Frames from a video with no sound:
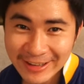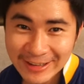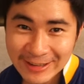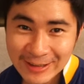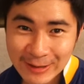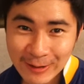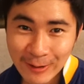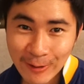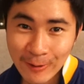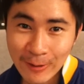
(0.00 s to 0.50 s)

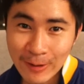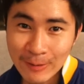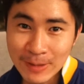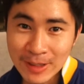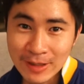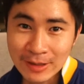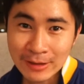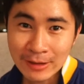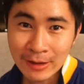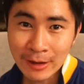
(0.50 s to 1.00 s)
so I
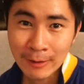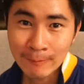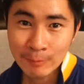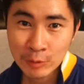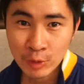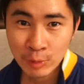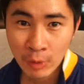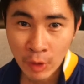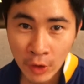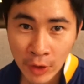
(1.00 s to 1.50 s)
mean uh,
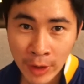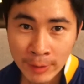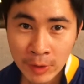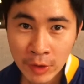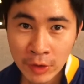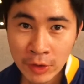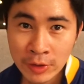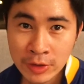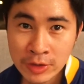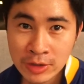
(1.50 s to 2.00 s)
tomorrow I'm
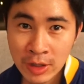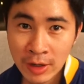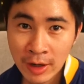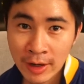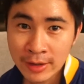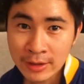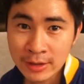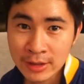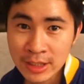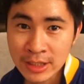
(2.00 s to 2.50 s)
gonna
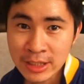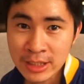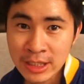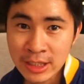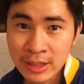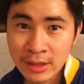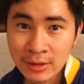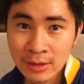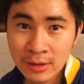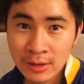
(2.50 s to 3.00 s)
start
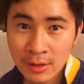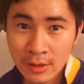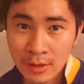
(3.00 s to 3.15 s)
eating